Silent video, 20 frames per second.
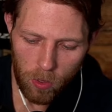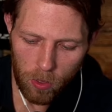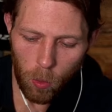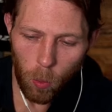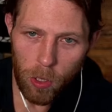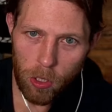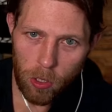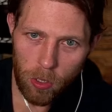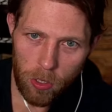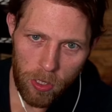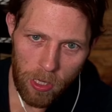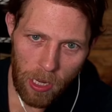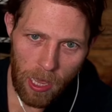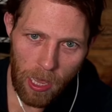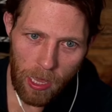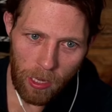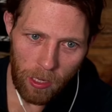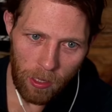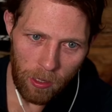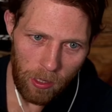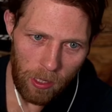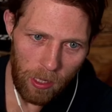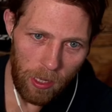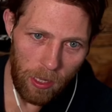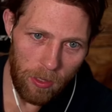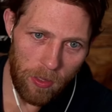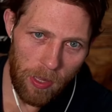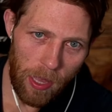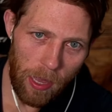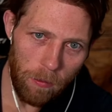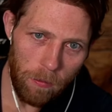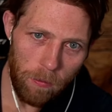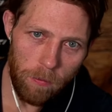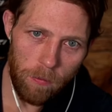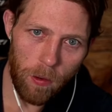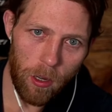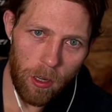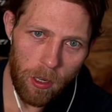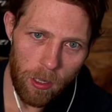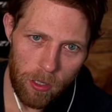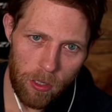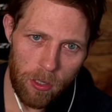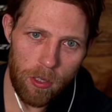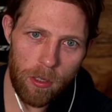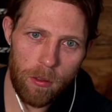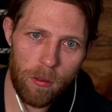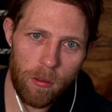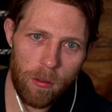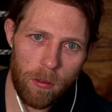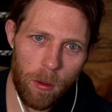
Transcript: so what you're saying is that first,